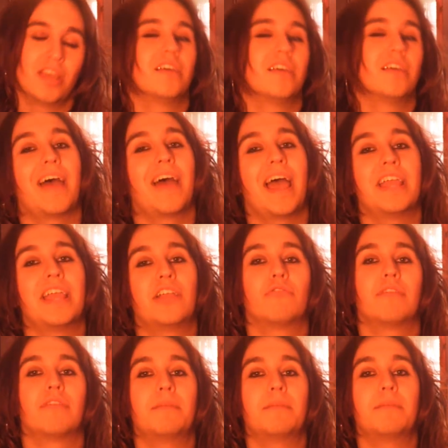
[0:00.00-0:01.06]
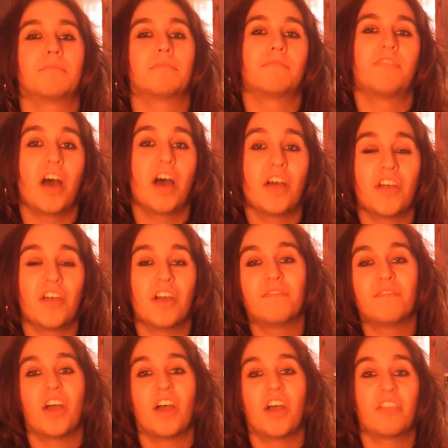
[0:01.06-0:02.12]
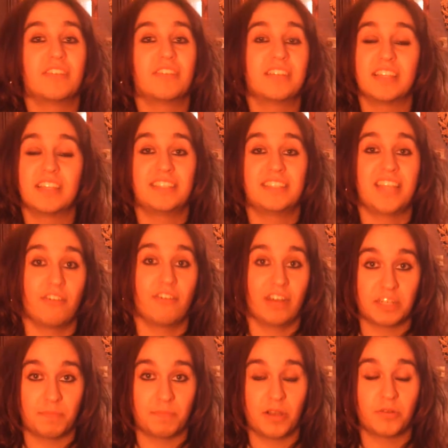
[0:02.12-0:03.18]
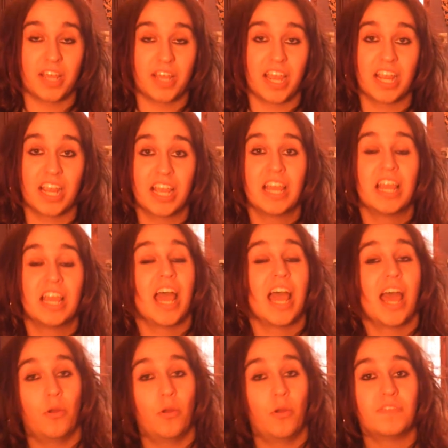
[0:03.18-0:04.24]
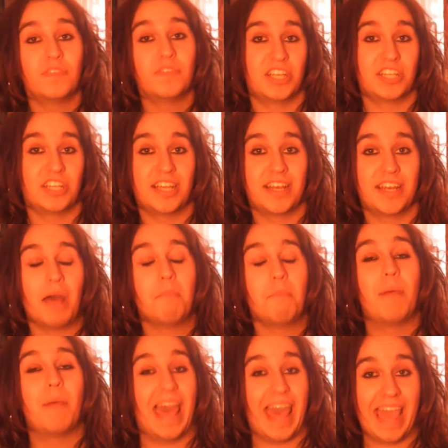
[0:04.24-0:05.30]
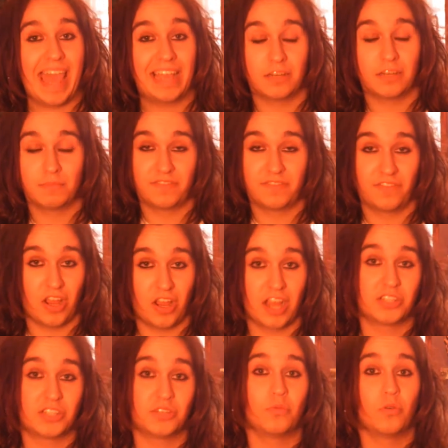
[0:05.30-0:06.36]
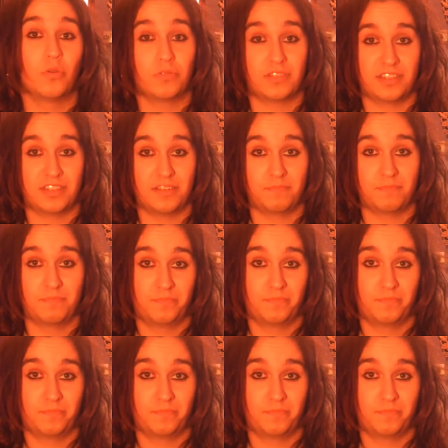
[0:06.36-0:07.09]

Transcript: They creep further and further into this derelict building, and all of a sudden a bear comes flying towards them.